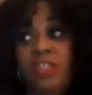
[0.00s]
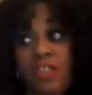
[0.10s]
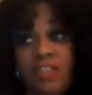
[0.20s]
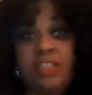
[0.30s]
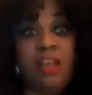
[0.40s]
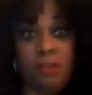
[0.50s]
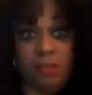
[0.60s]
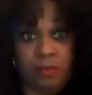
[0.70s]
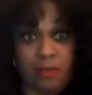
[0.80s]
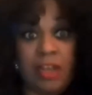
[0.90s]
gonna tell
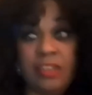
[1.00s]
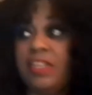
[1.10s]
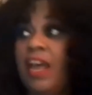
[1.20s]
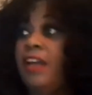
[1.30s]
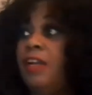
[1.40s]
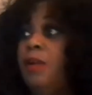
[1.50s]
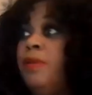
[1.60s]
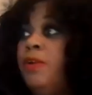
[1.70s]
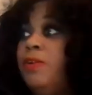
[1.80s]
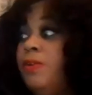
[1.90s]
you. How's that? Come
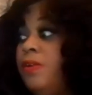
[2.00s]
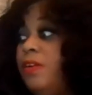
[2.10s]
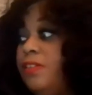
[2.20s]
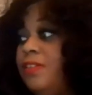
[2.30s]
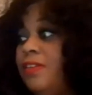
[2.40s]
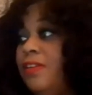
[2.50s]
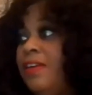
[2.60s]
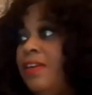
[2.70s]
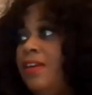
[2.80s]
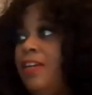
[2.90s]
here, Lawrence.
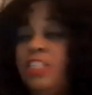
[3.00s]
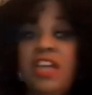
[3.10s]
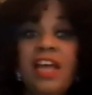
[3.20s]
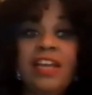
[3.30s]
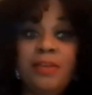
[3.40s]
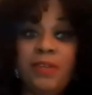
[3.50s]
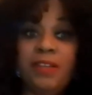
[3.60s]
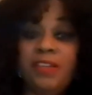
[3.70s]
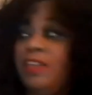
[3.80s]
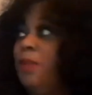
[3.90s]
He's dying to be
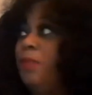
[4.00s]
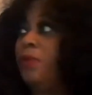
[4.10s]
on the camera,